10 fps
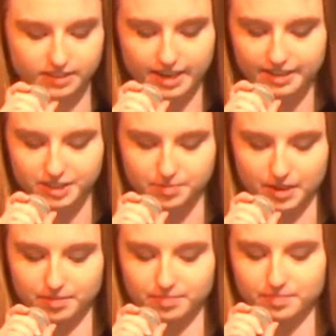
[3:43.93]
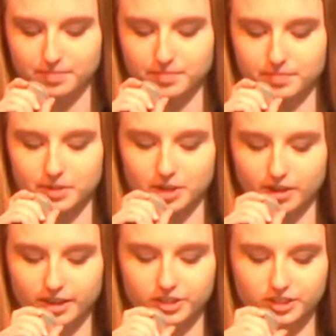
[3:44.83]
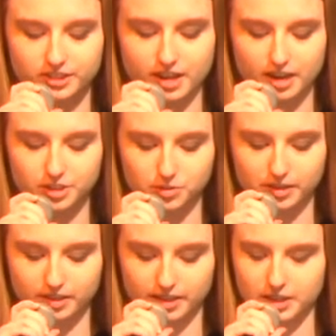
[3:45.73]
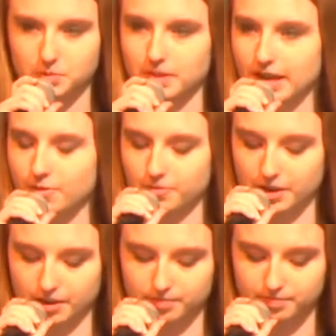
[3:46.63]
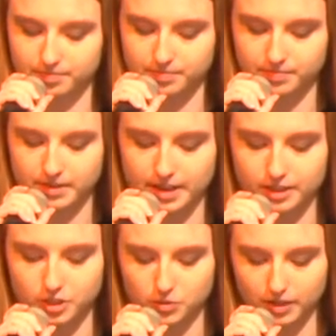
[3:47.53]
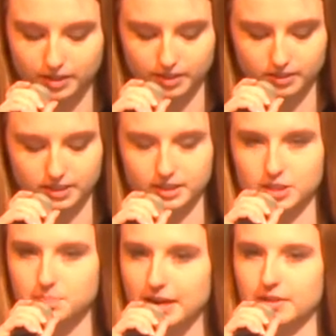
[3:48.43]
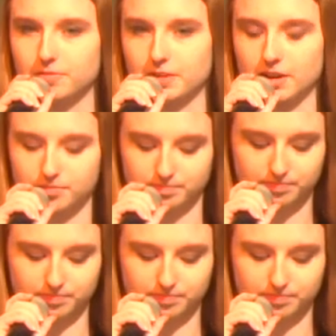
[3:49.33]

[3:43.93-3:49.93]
saying to me courage is not doing things without fear, it is doing things in spite of fear